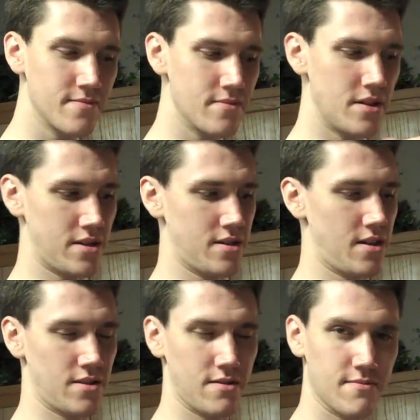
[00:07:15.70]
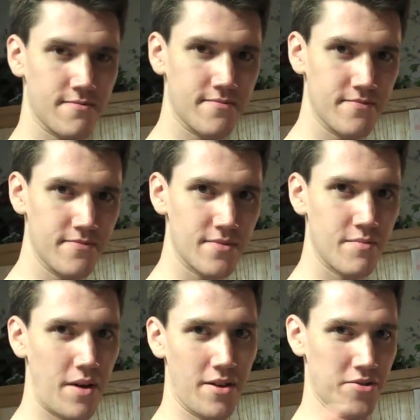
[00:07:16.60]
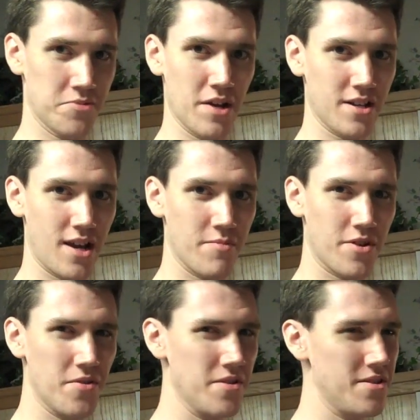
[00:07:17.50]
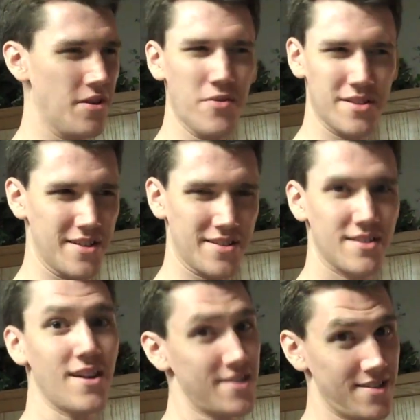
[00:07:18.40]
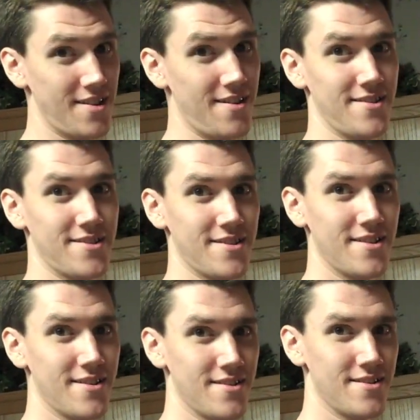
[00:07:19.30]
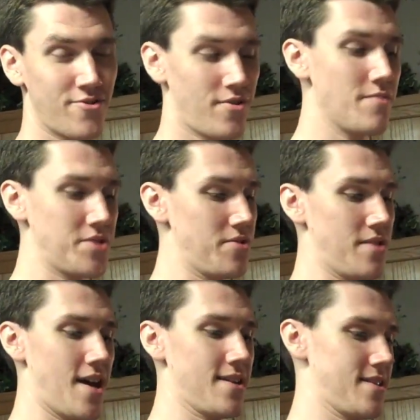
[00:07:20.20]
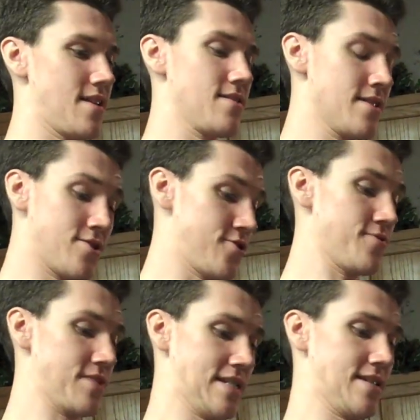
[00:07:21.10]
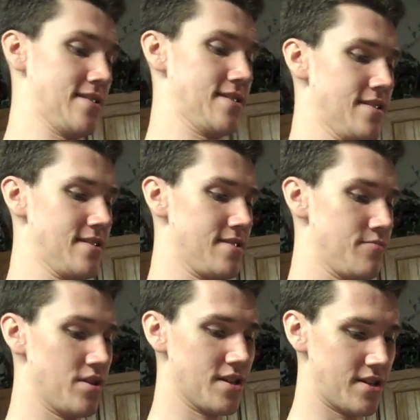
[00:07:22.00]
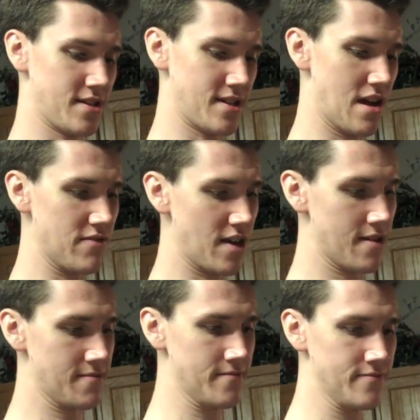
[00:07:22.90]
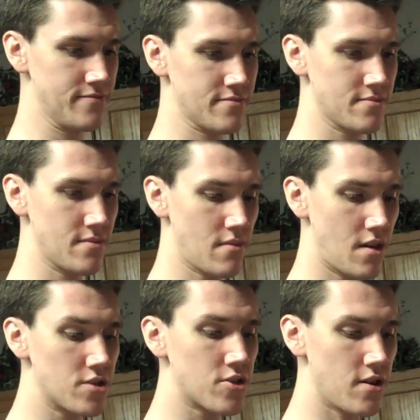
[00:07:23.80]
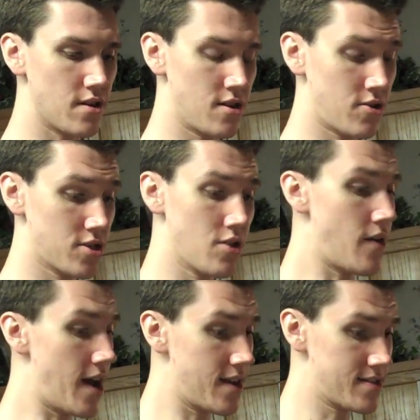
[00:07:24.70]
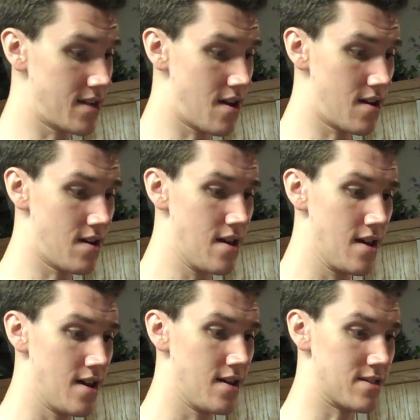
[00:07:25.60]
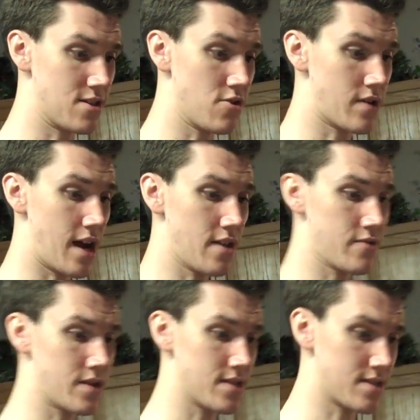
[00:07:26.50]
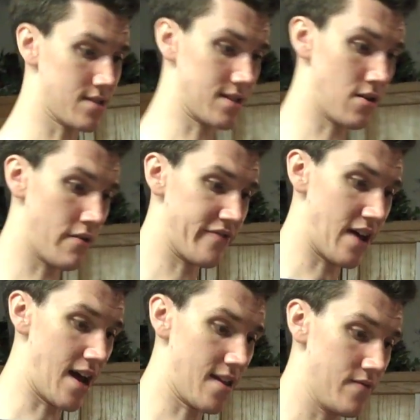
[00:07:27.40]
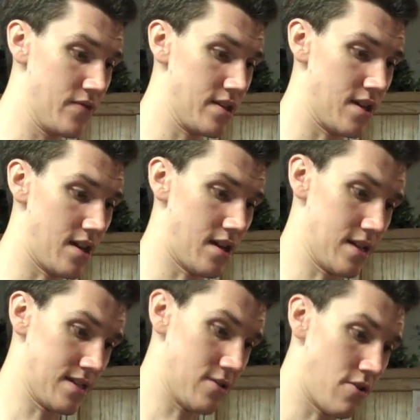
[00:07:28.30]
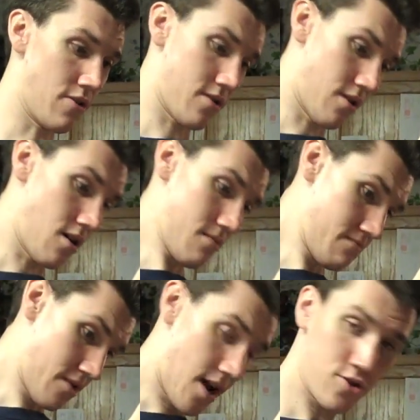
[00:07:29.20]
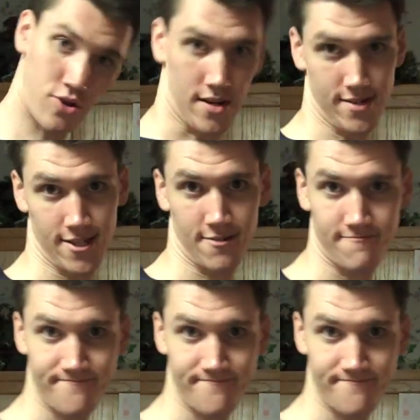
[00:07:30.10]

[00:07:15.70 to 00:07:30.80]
This doesn't. Mallory's behind the camera going, no, it doesn't. Yes, it does. Cream soda has that. At least Jones does. But this doesn't have that. It's good. It also has uh, zero calories, zero fat, uh, zero carbohydrates.